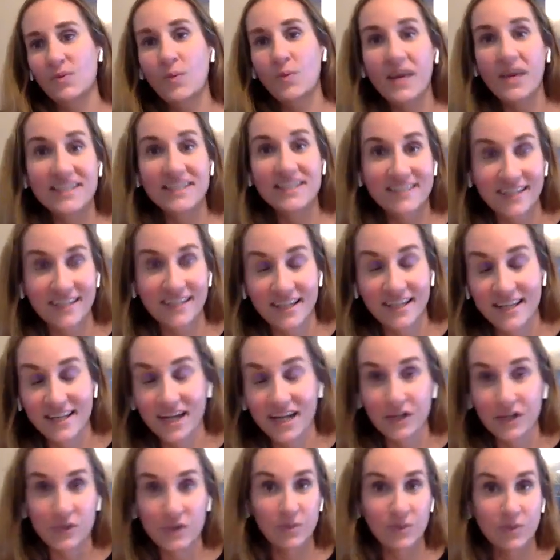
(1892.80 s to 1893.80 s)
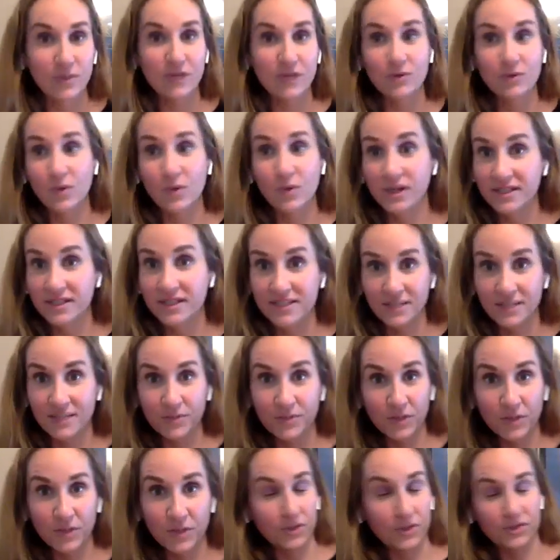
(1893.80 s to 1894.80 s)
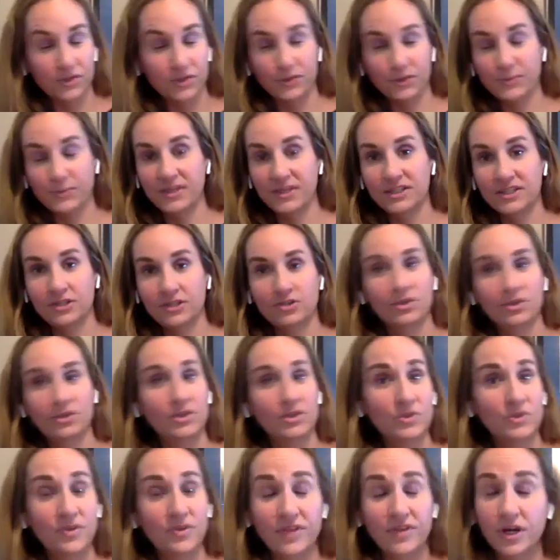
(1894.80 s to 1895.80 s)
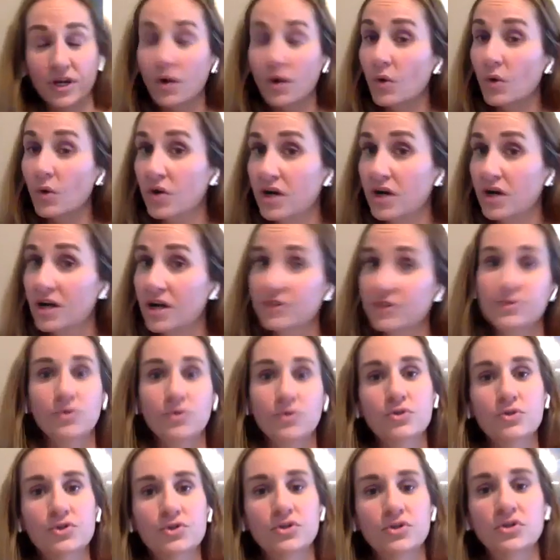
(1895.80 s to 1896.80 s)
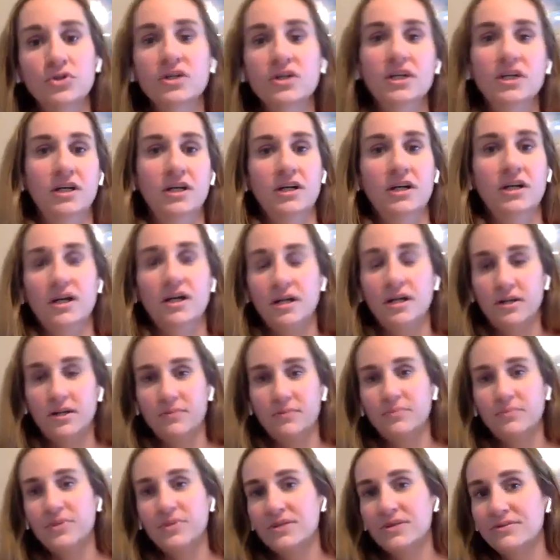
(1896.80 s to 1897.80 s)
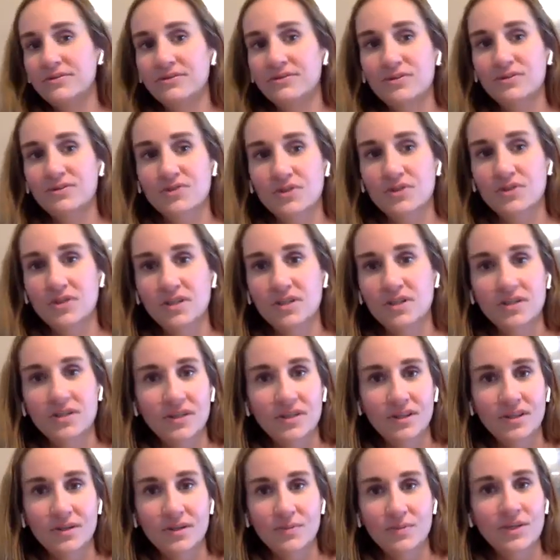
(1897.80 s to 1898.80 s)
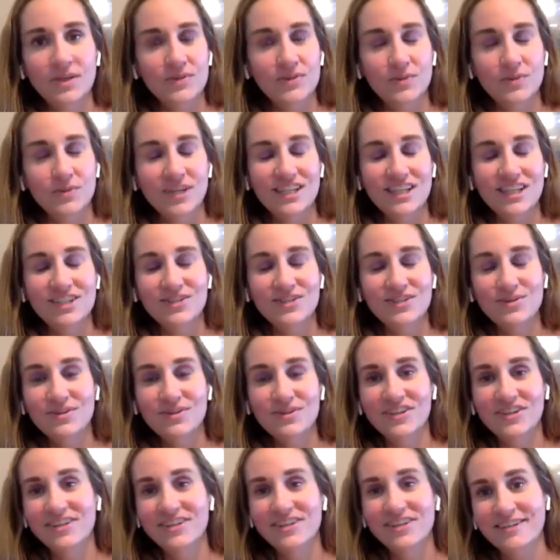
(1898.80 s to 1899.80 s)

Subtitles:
ways to connect with me. If you want to send me a personal message, you can do it there or on social. But those are the best ways to do it.